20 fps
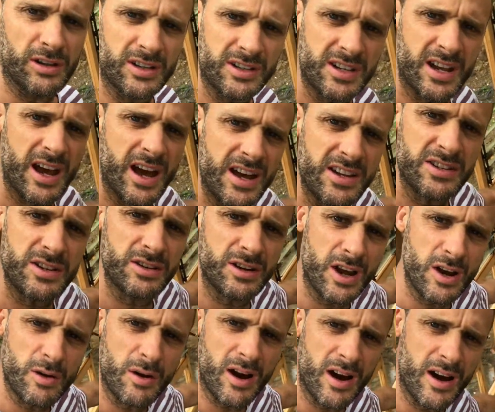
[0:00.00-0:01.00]
Because uh, as you
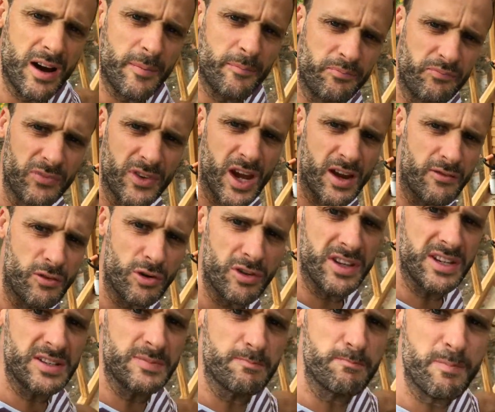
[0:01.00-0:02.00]
know, um, I've got
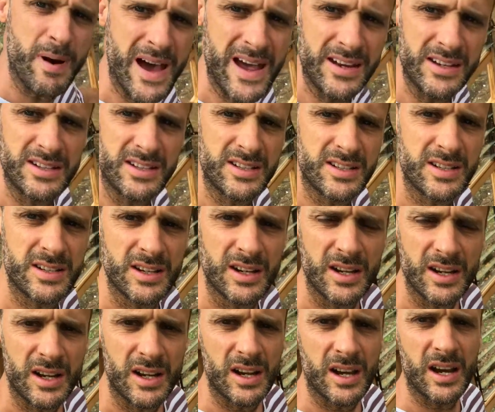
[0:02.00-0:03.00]
these beds
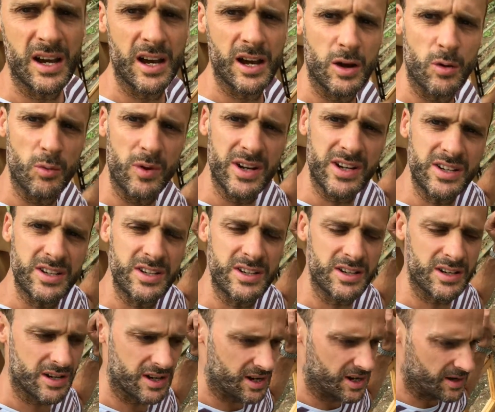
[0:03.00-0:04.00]
uh,
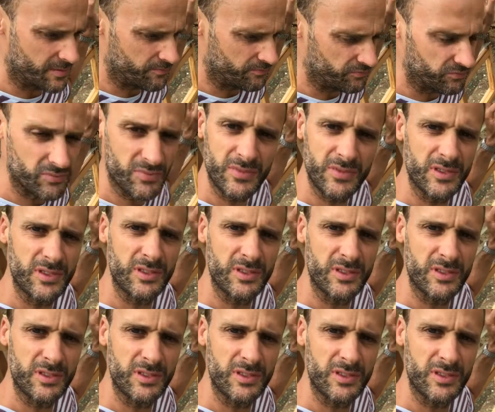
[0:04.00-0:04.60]
which um,